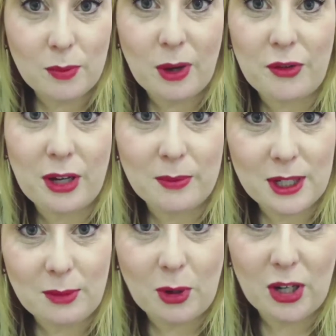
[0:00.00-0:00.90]
Maryam
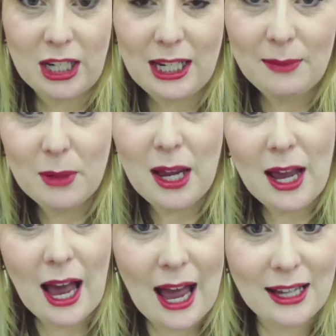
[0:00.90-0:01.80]
Zamani,
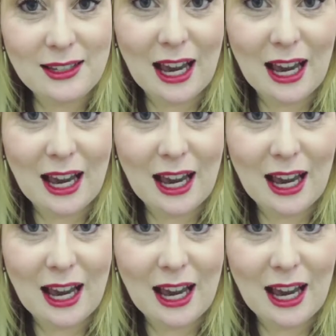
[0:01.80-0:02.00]
and